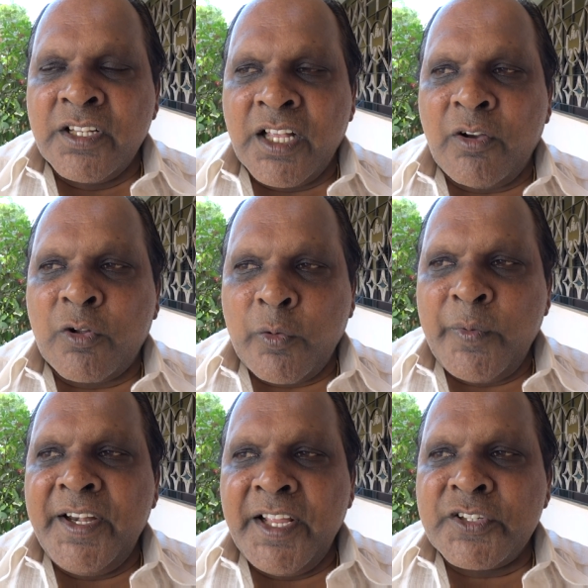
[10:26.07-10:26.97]
our
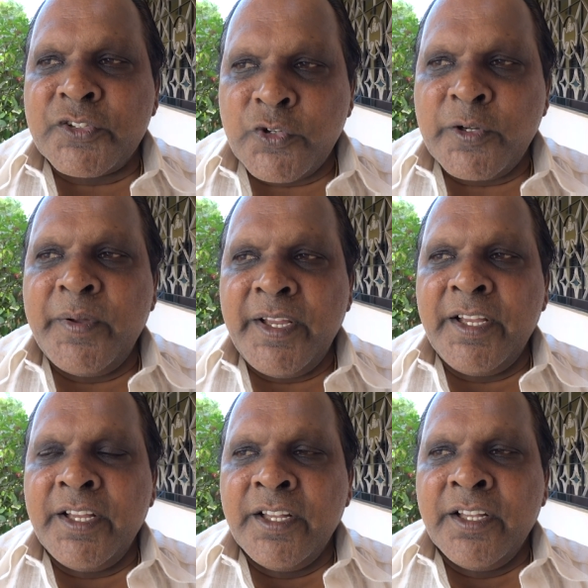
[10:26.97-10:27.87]
obedience should be
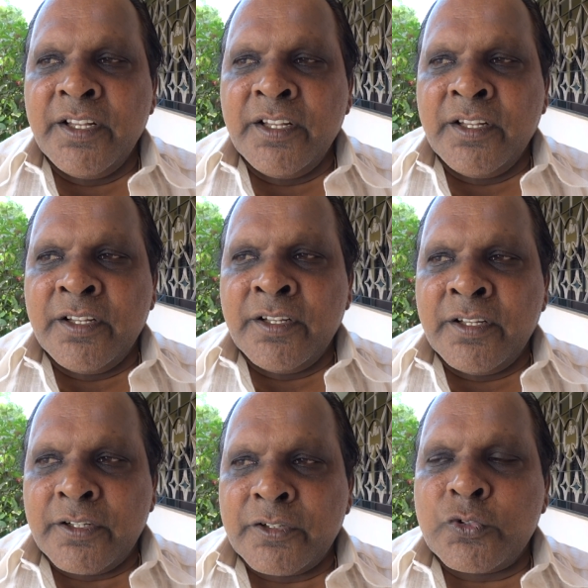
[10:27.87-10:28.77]

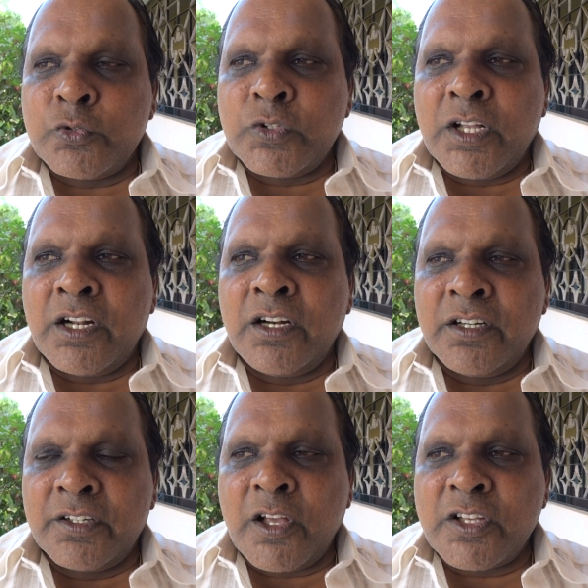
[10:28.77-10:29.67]
to the
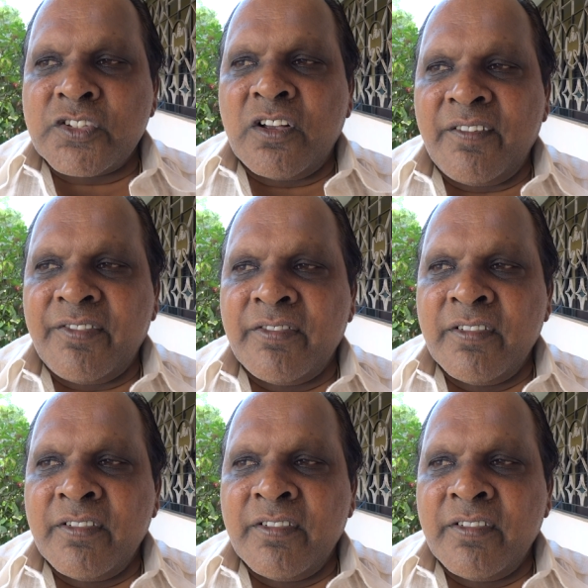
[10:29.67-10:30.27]
task of